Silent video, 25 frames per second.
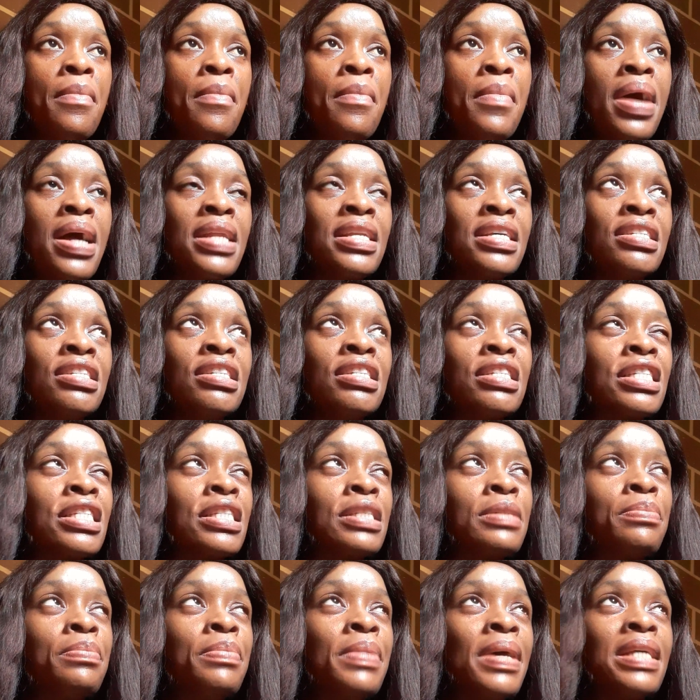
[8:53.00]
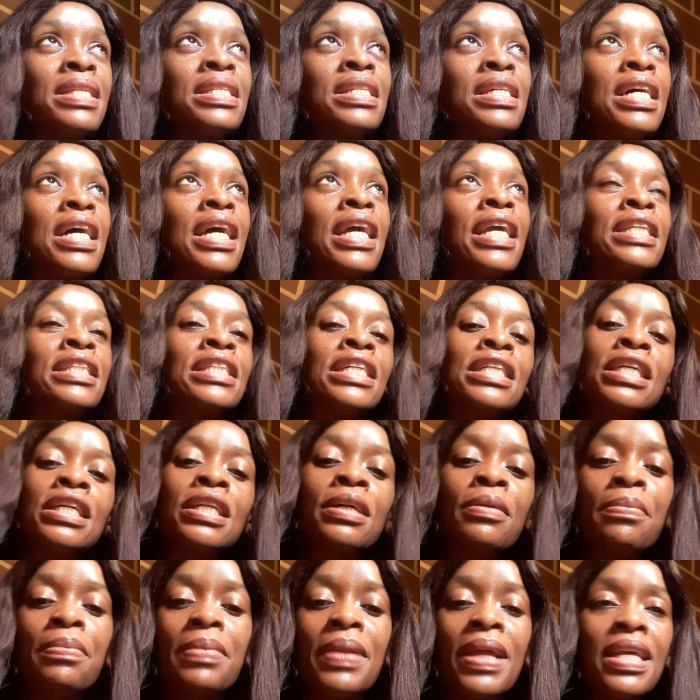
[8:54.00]
manages better in
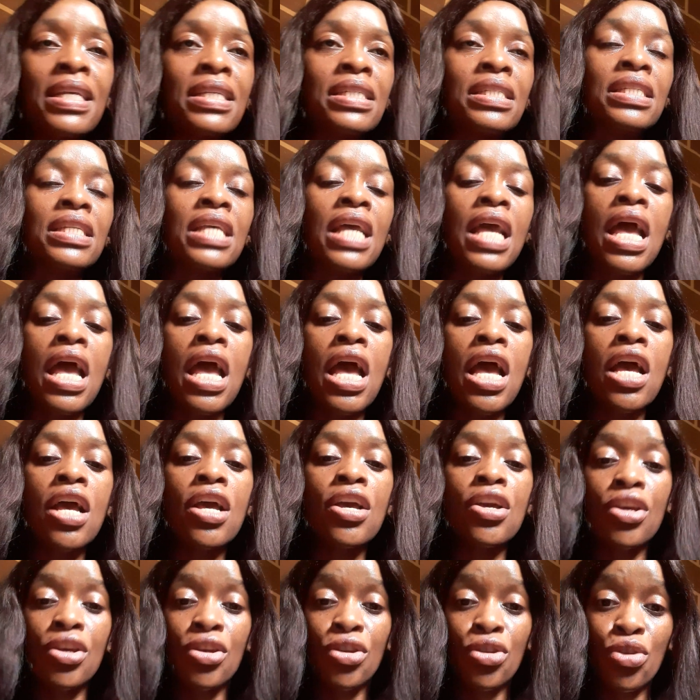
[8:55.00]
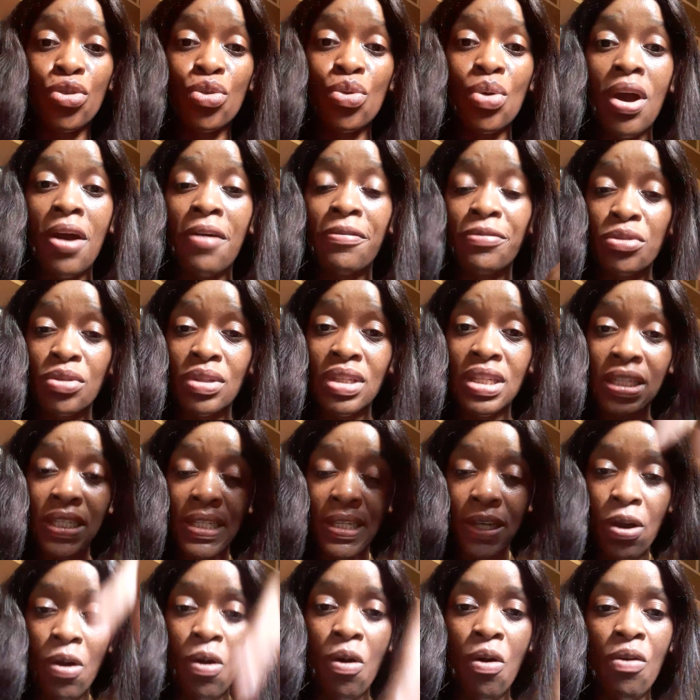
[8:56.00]
another place. You have to
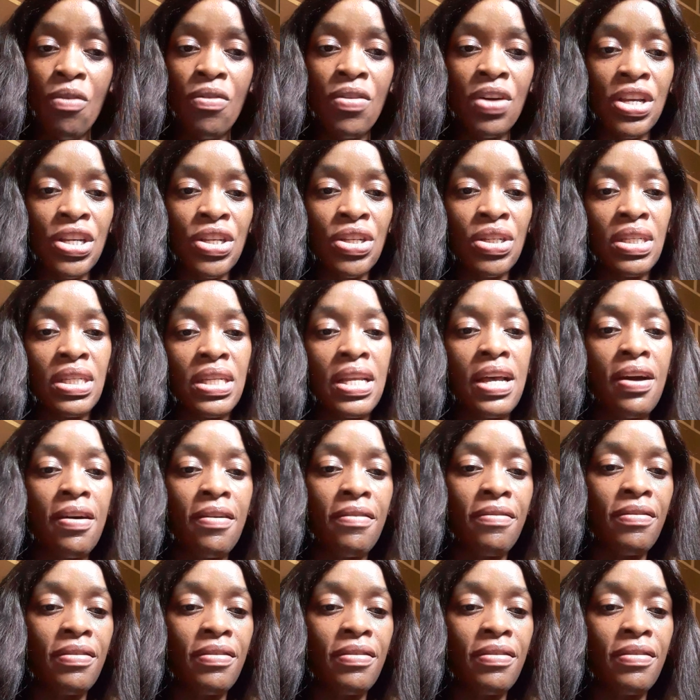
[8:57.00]
discover yourself.